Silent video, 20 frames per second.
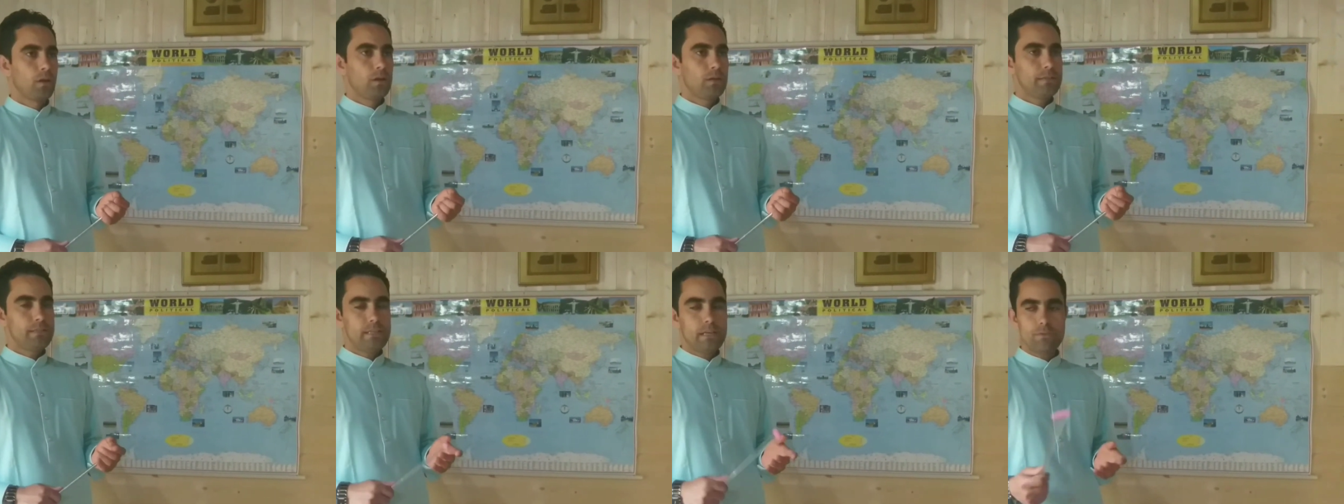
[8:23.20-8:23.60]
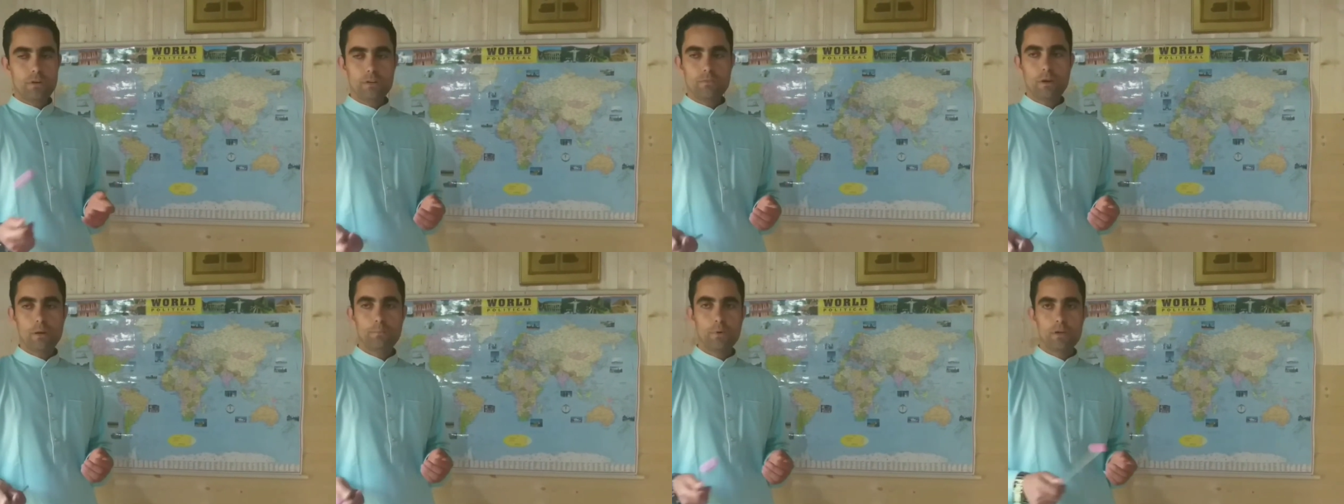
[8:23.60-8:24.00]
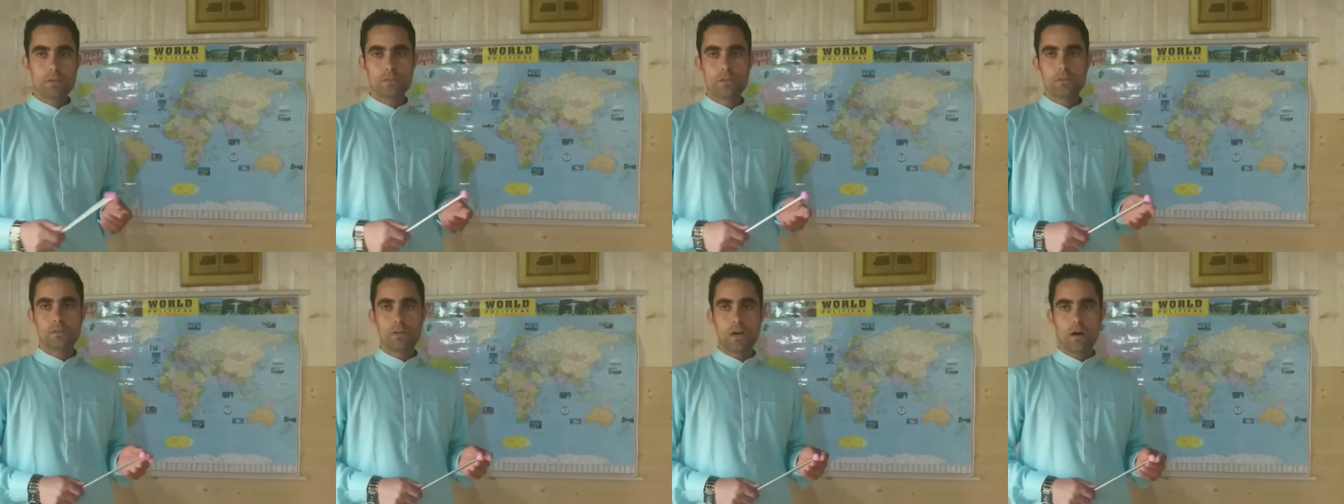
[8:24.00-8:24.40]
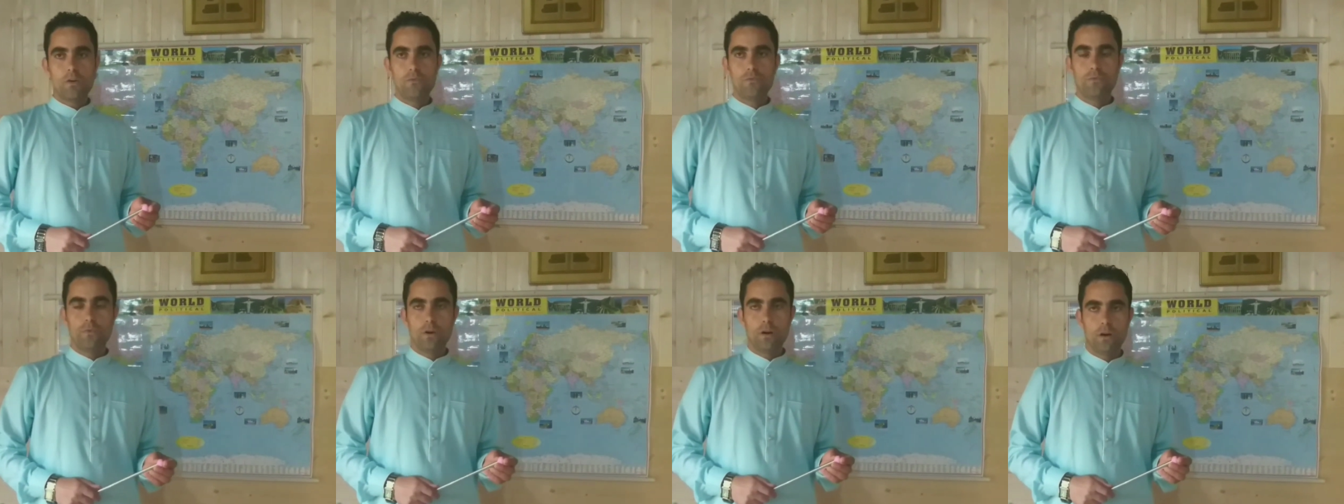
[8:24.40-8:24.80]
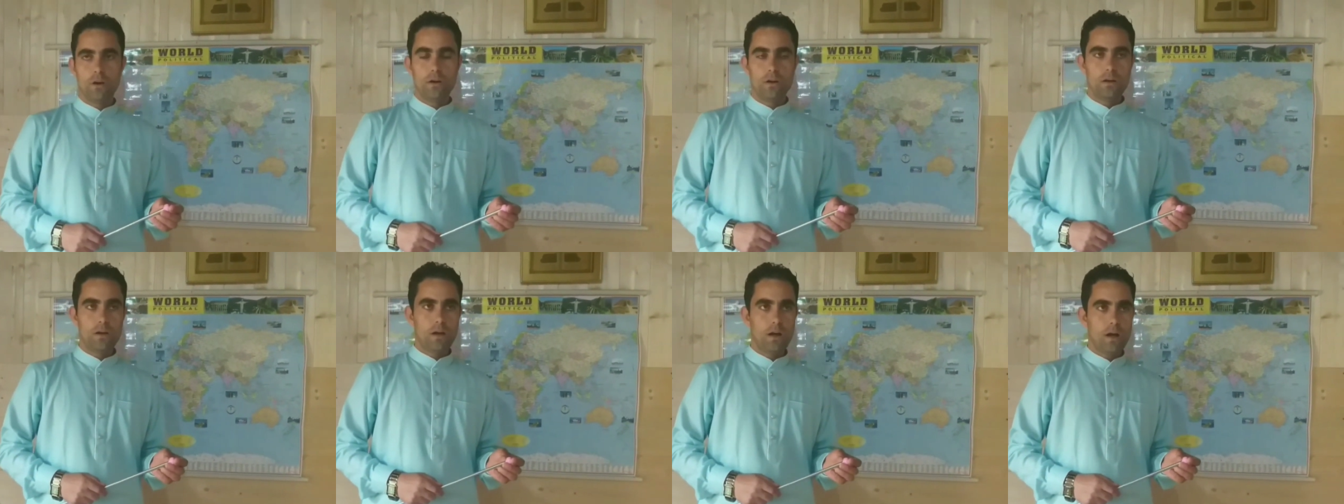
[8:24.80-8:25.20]
71% of
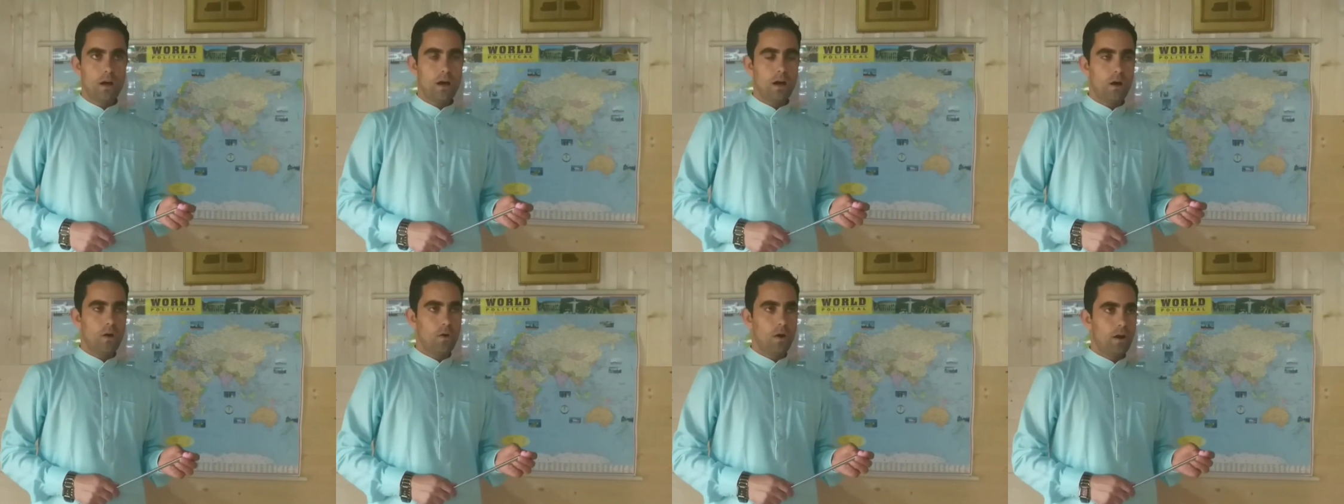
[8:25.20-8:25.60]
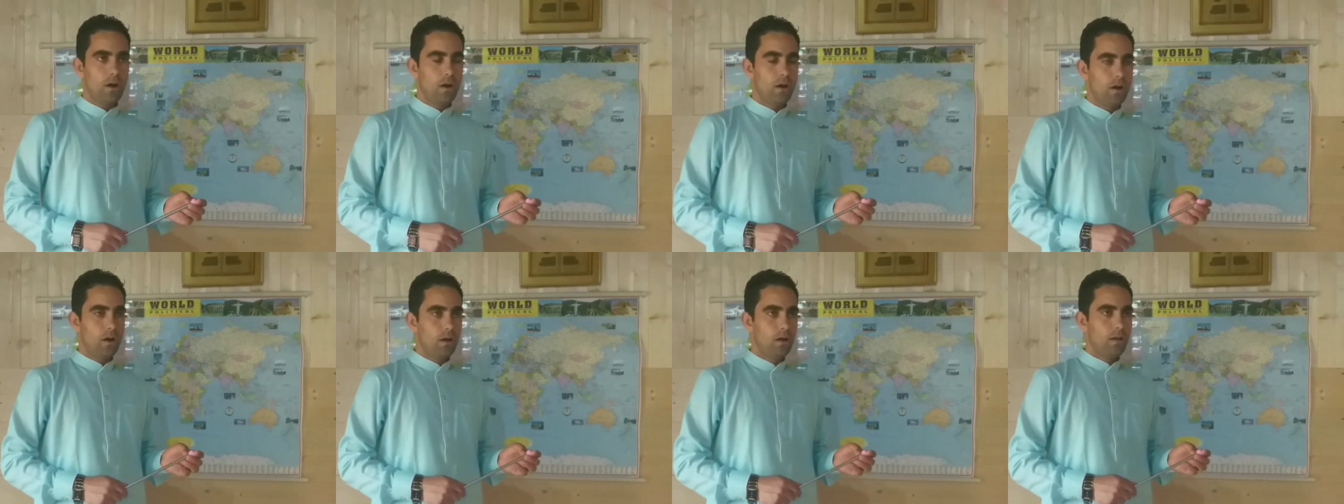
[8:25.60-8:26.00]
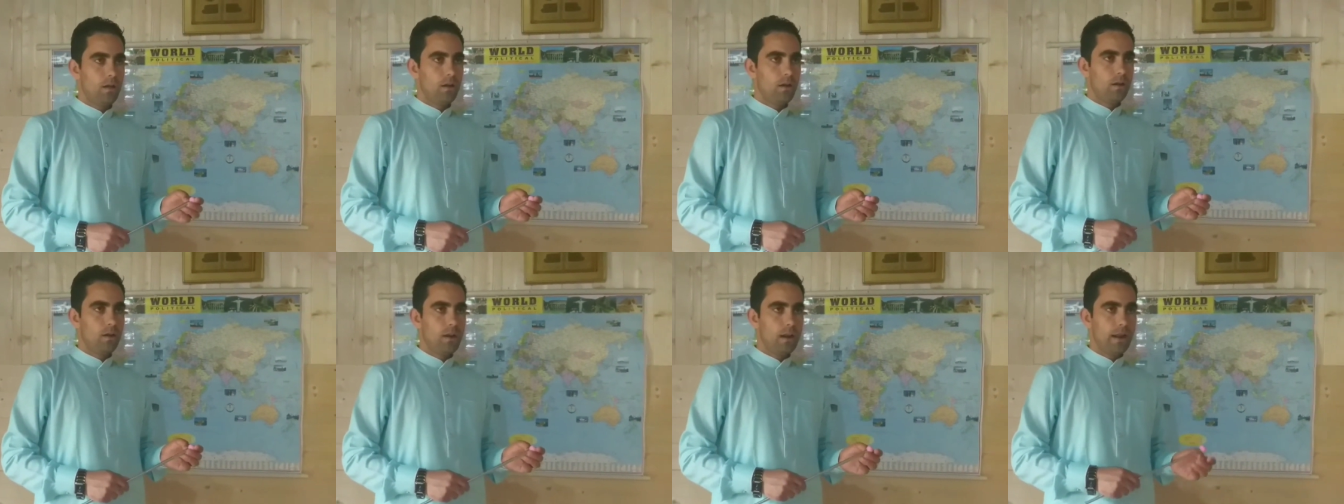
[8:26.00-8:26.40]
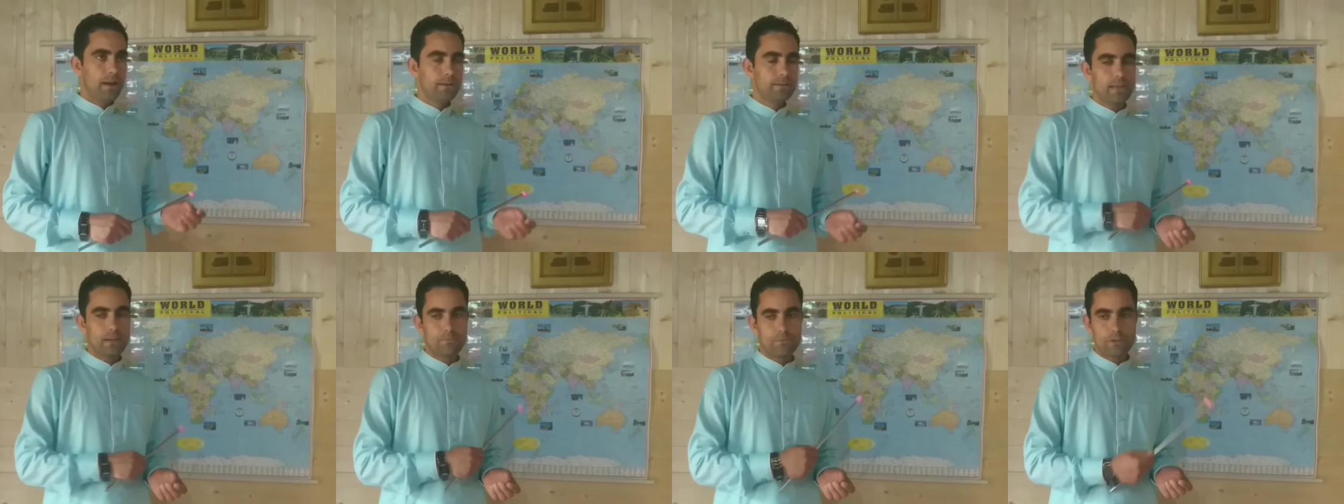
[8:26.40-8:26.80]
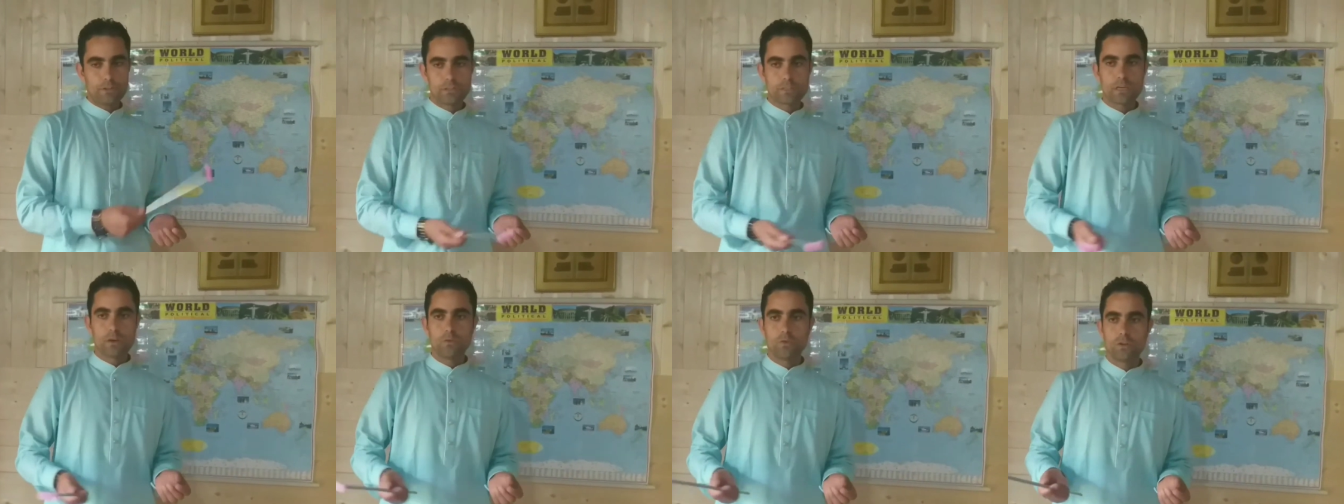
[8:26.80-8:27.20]
our land surface
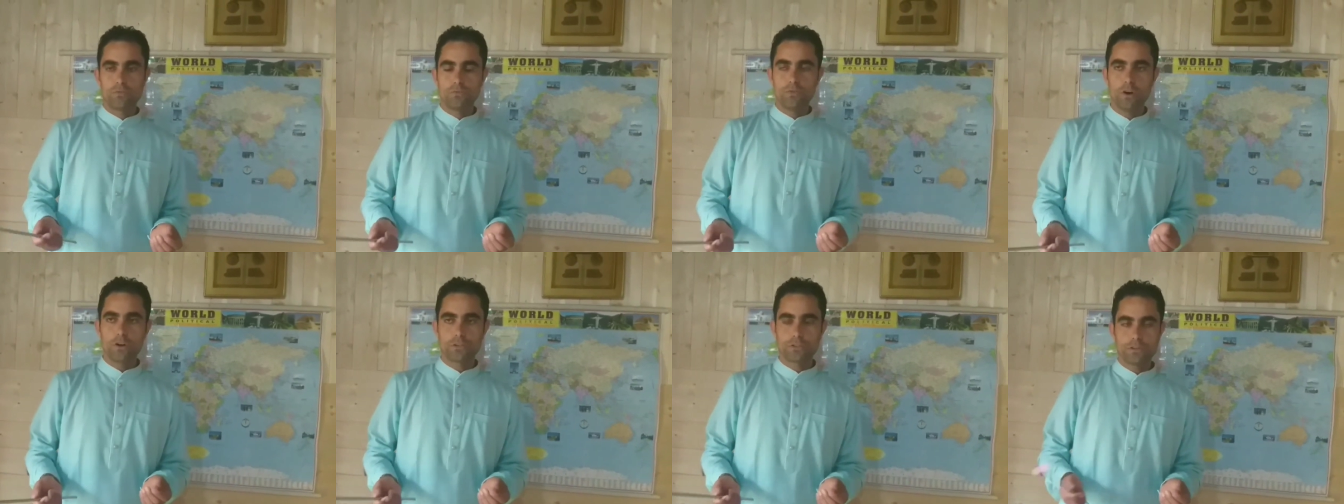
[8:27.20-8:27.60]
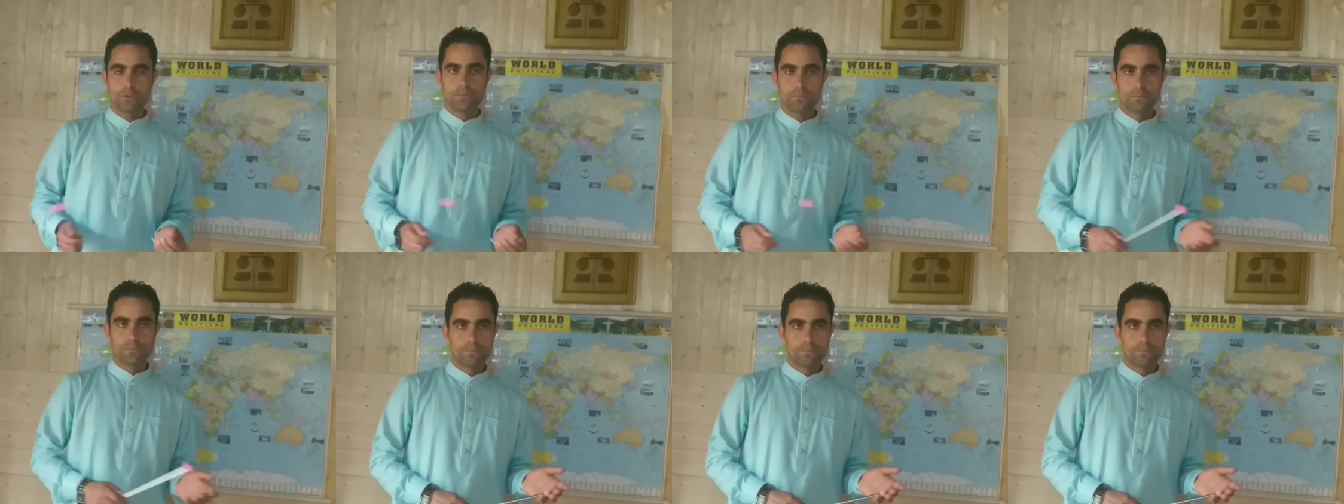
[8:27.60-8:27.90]
is covered with water,